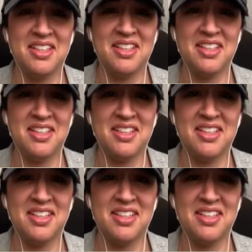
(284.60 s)

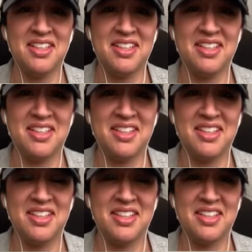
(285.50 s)

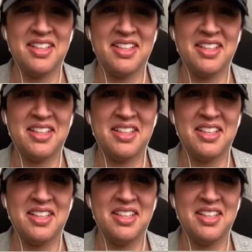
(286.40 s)

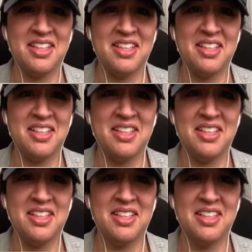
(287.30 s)

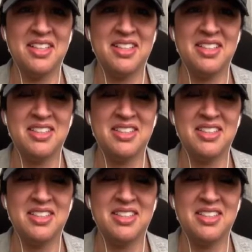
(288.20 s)
(silent)